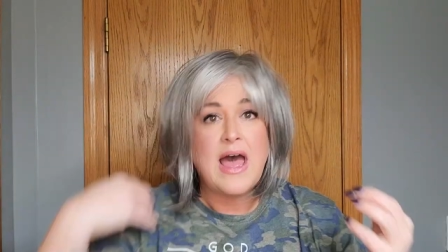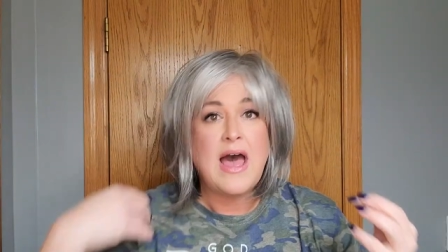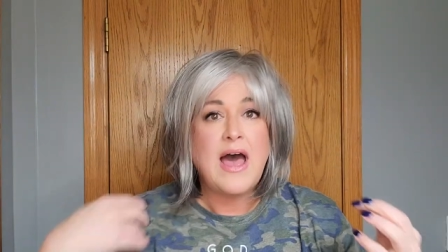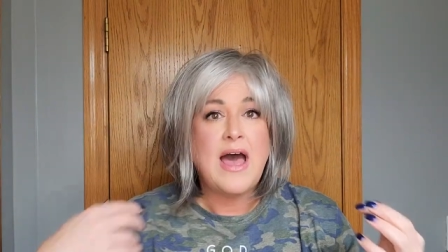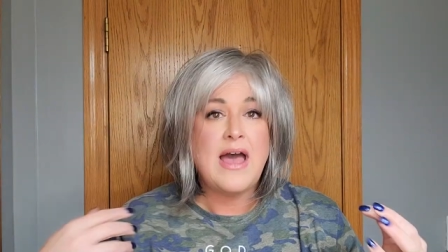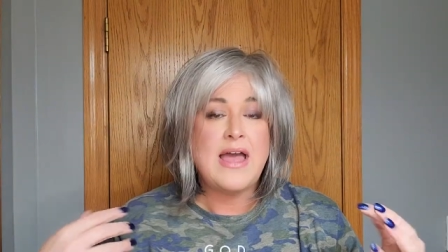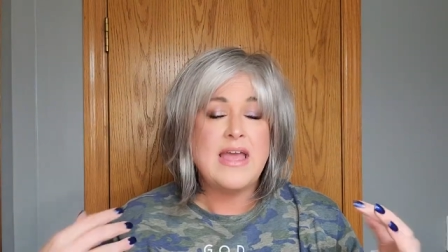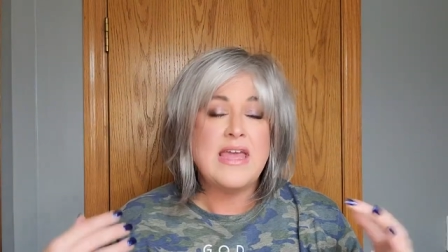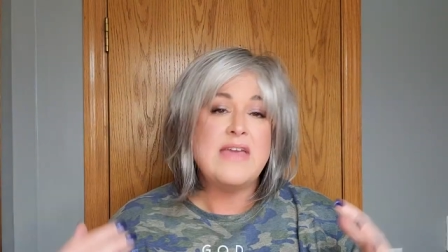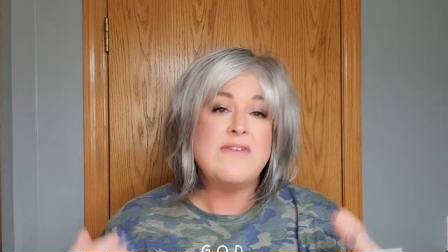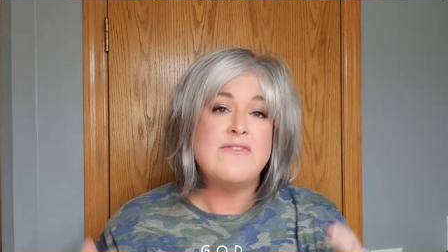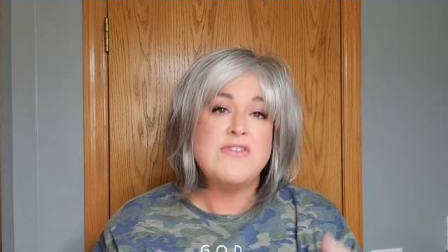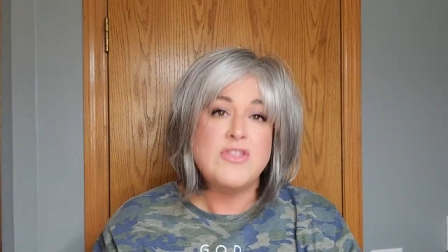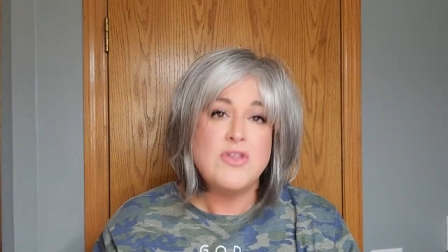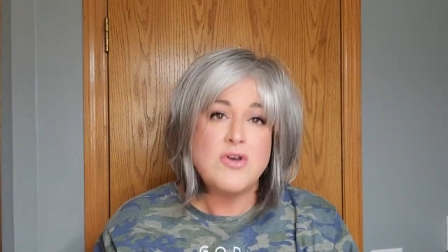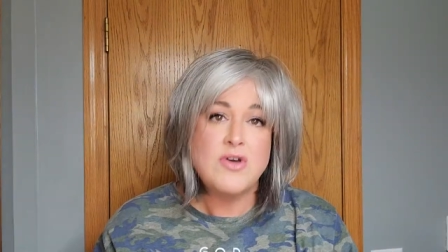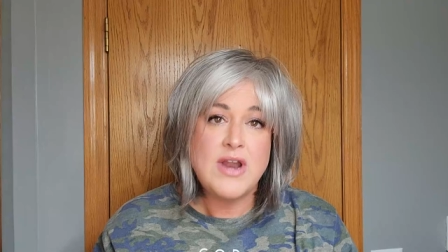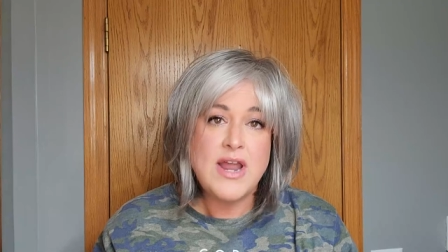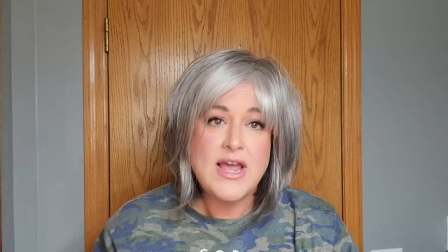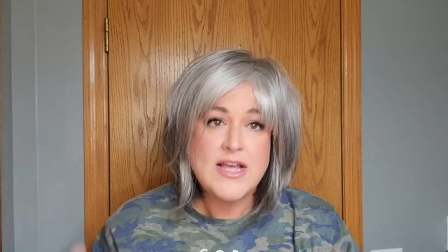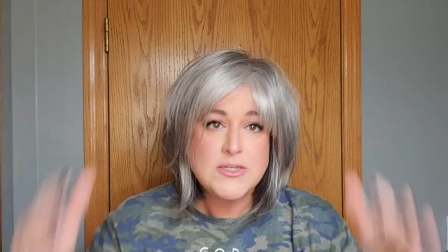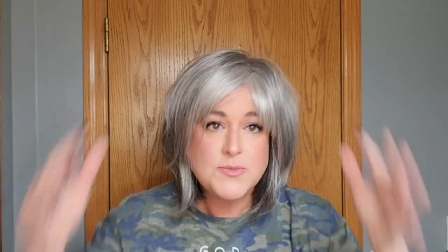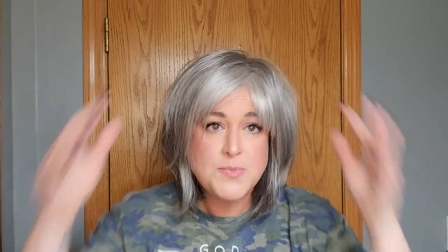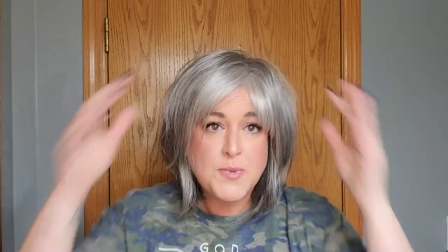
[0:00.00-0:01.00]
Uh, even
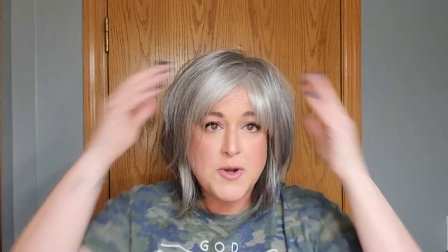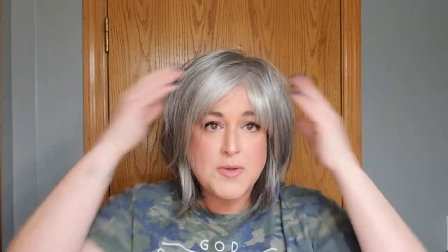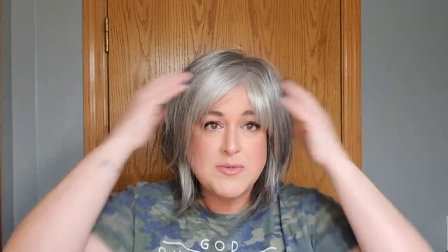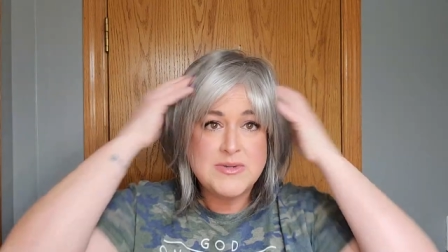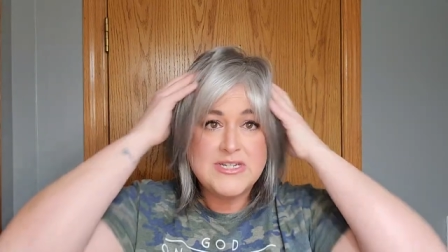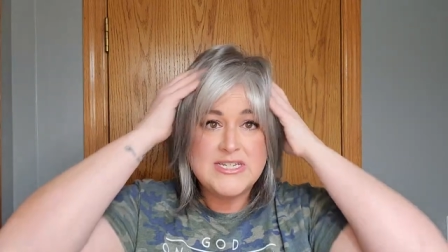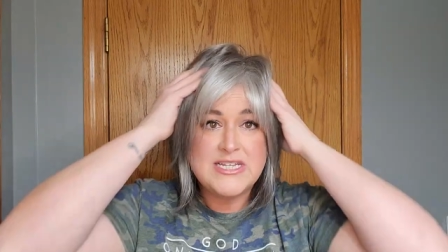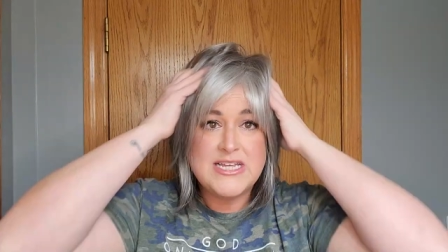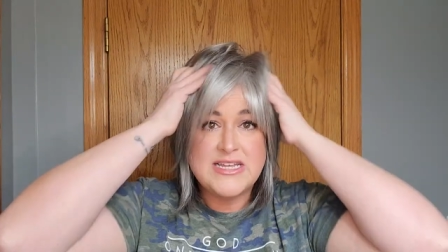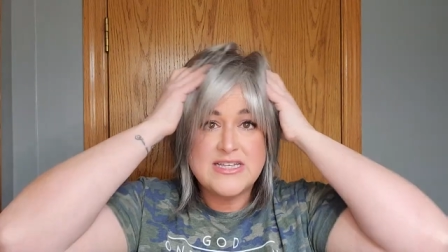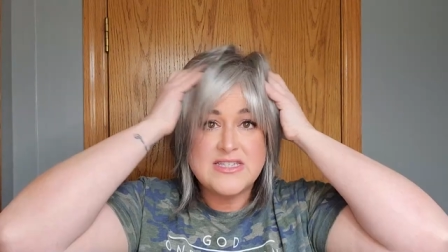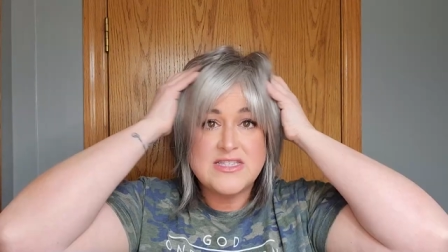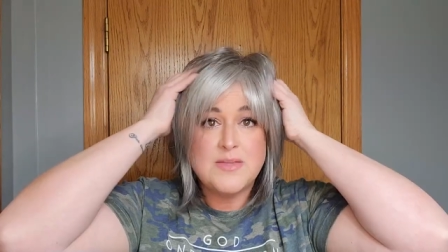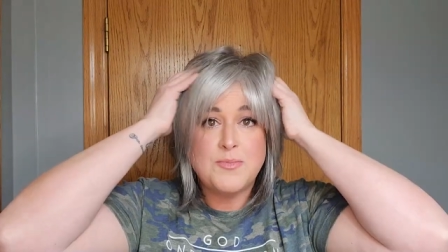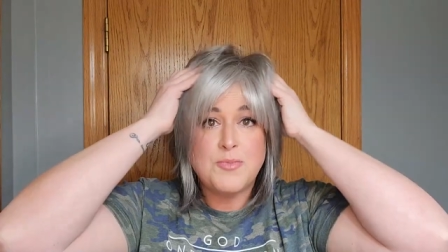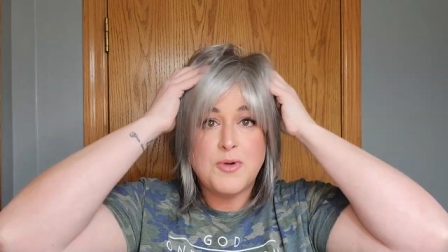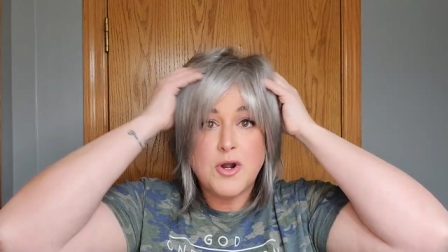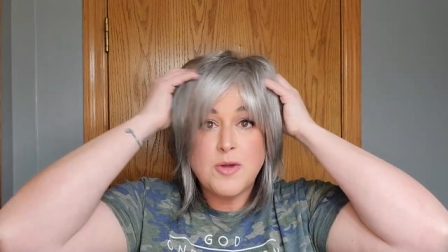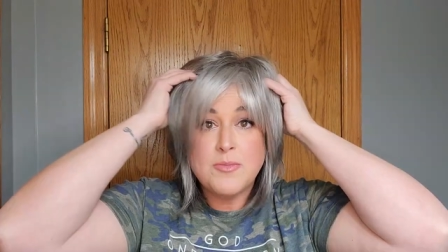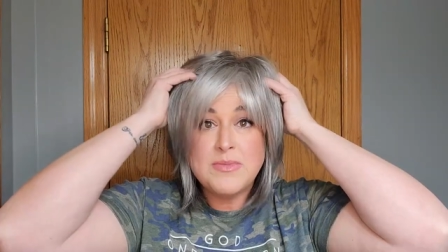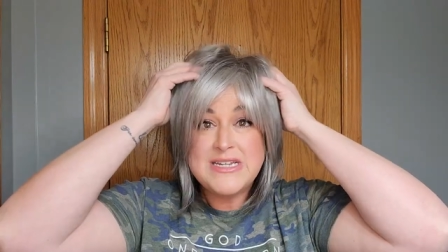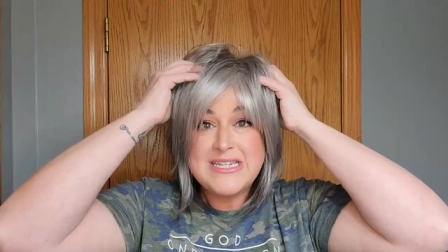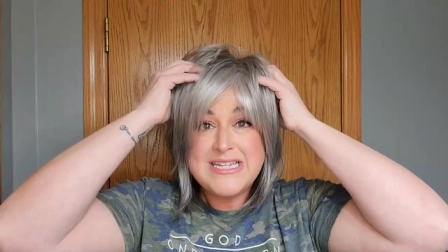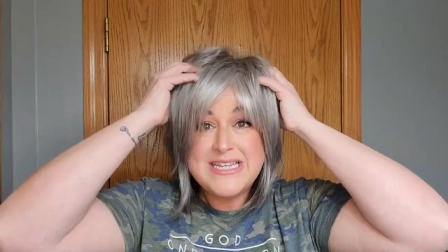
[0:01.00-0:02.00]
though it has Permatease, the
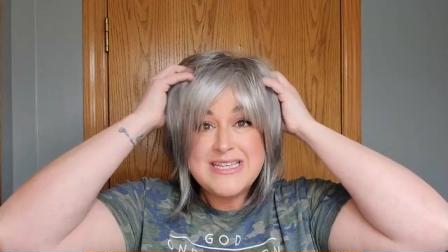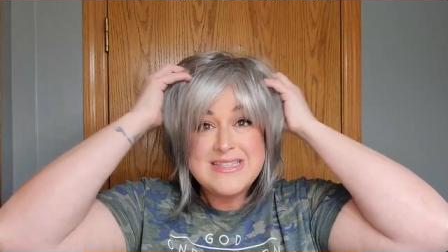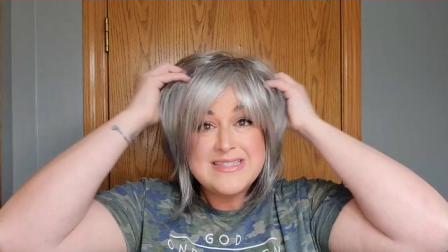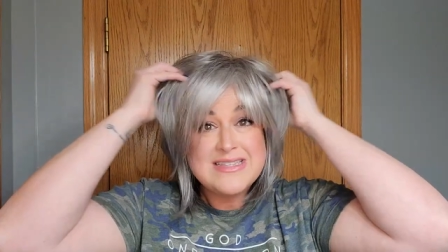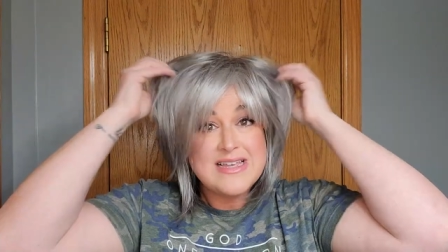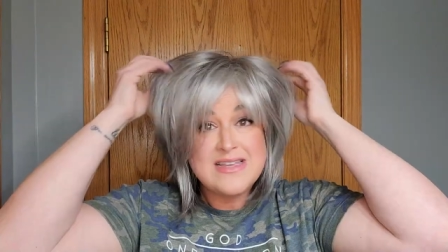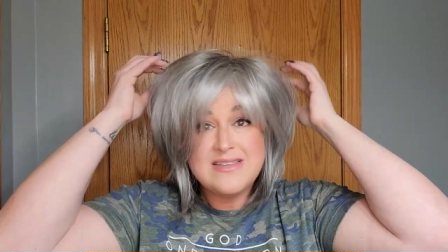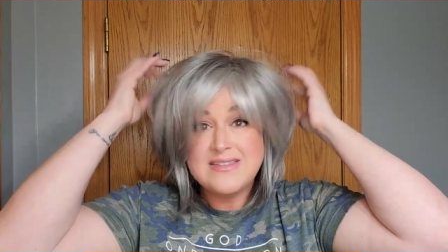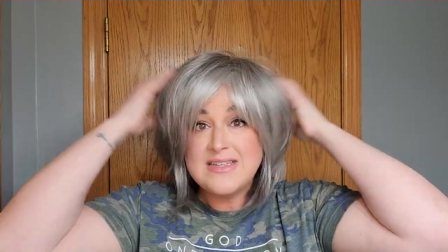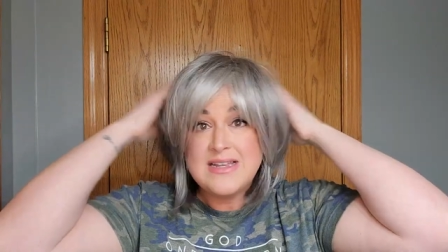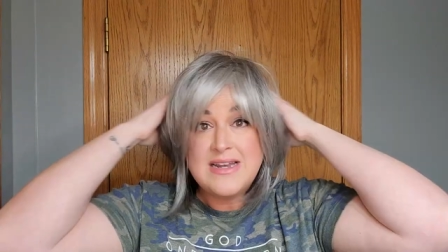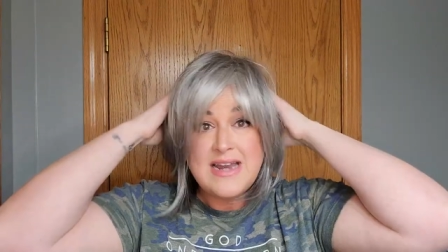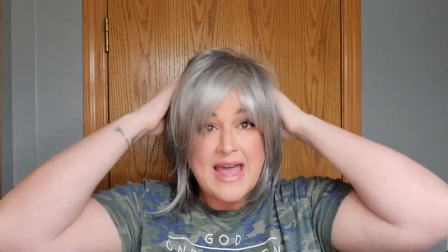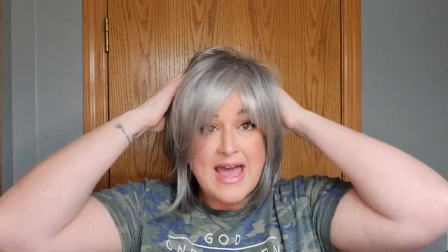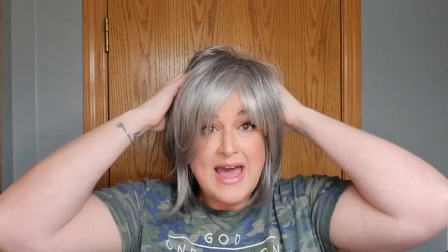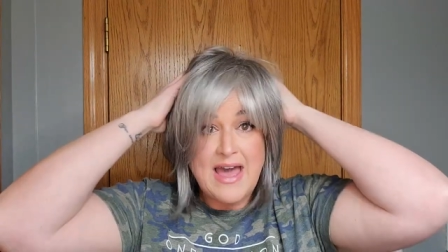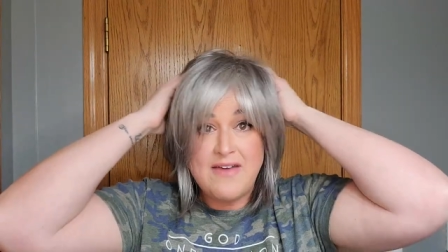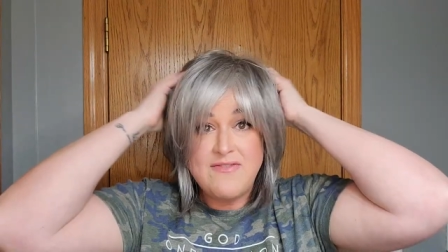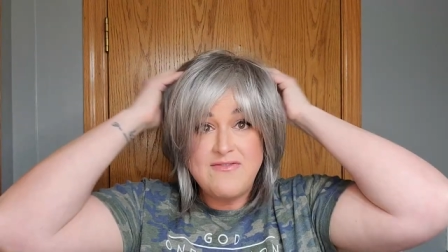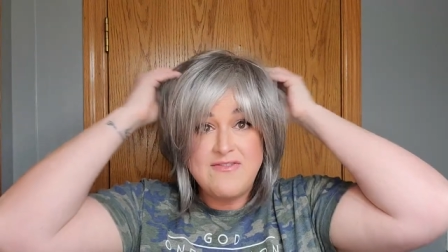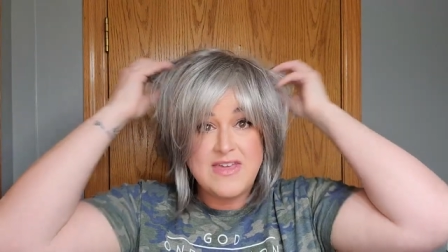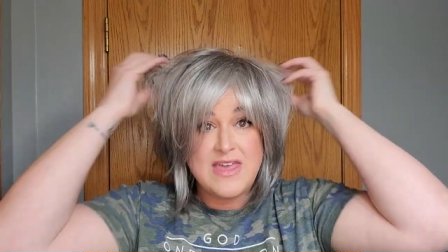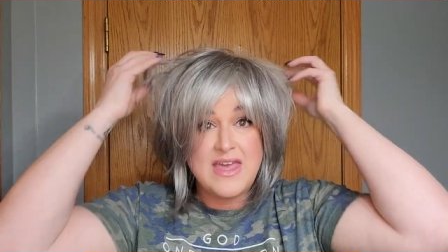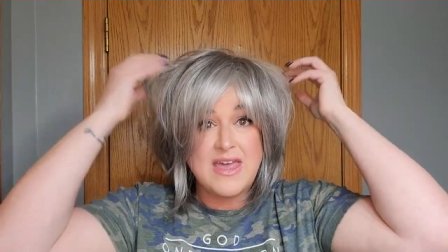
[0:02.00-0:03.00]
Permatease isn't
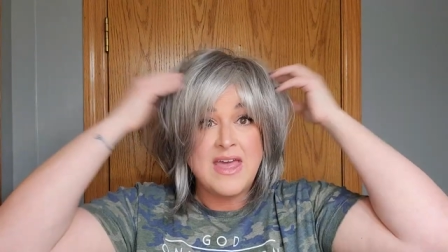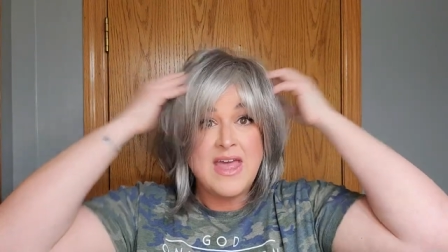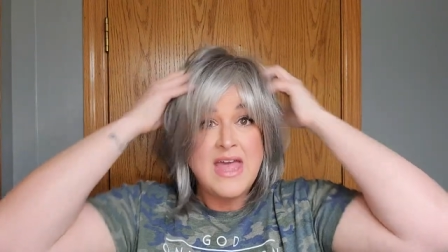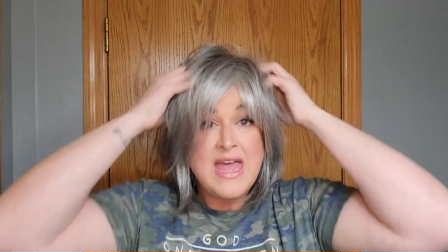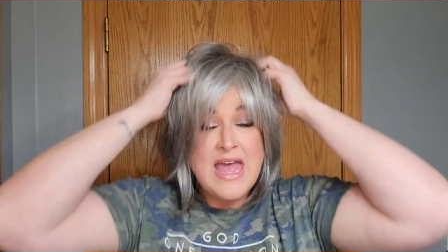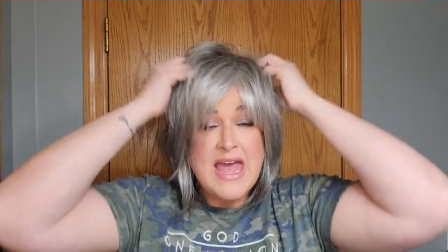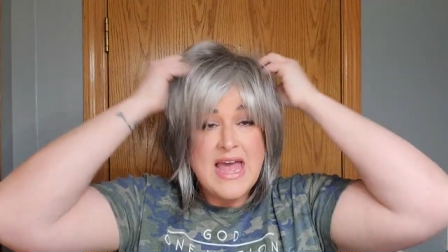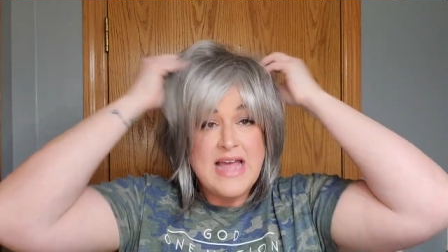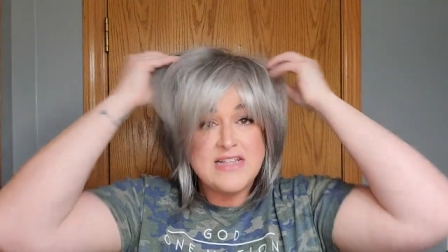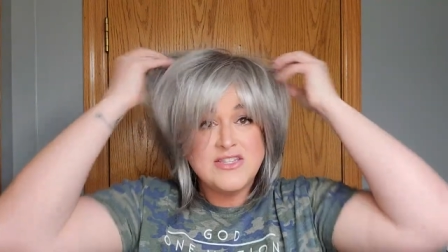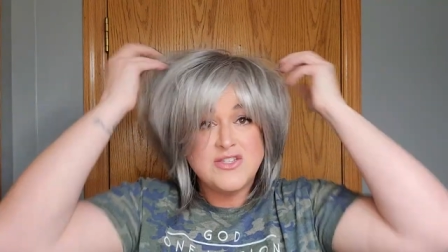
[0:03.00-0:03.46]
heavy.